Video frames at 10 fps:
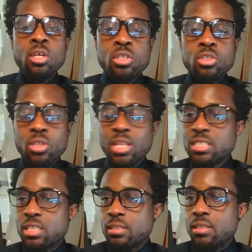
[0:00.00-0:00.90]
So
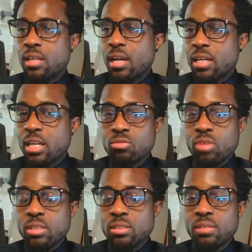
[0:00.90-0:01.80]
that's it. I got to
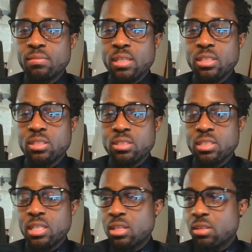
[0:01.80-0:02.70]
run. I've got things to
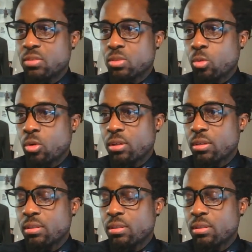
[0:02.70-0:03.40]
take care of this morning.